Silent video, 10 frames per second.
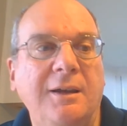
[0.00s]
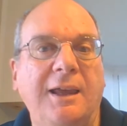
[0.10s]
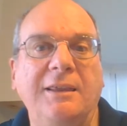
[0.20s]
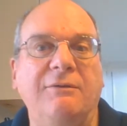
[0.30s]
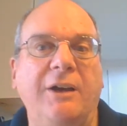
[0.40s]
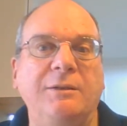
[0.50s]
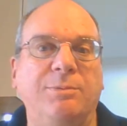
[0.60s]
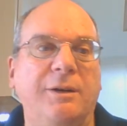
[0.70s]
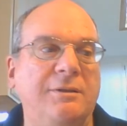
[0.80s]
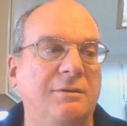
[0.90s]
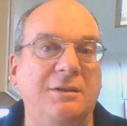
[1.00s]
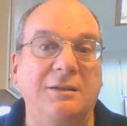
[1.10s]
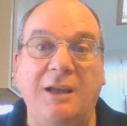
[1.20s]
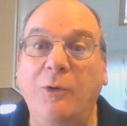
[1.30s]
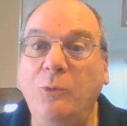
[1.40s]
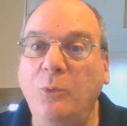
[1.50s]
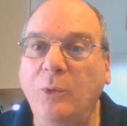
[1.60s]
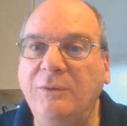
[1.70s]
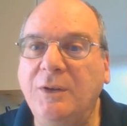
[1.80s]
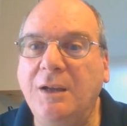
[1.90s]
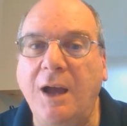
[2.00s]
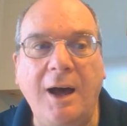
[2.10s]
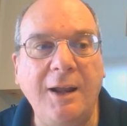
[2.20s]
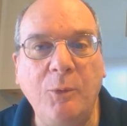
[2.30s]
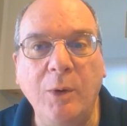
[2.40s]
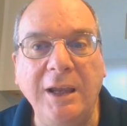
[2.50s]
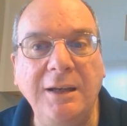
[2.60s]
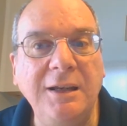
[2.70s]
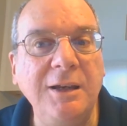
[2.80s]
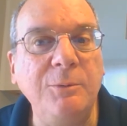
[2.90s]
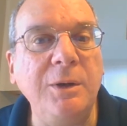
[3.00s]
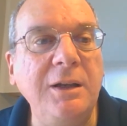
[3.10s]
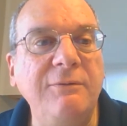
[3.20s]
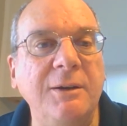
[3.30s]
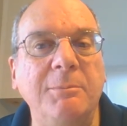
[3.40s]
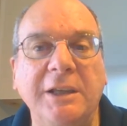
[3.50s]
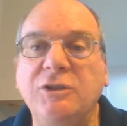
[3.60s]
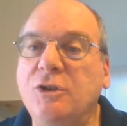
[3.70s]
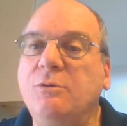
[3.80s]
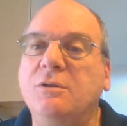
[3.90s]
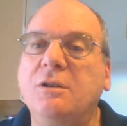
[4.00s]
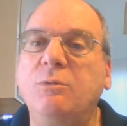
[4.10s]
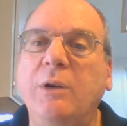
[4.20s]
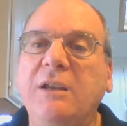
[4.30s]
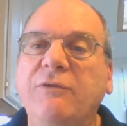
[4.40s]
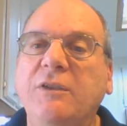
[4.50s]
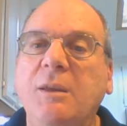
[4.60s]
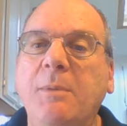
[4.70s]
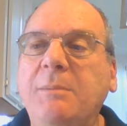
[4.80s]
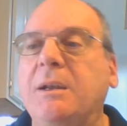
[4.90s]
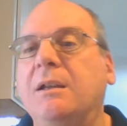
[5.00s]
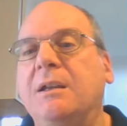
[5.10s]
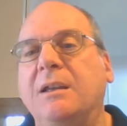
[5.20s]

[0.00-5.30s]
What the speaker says: and the vice president says, oh, we've got a way to get rid of him. Let's use the 25th Amendment.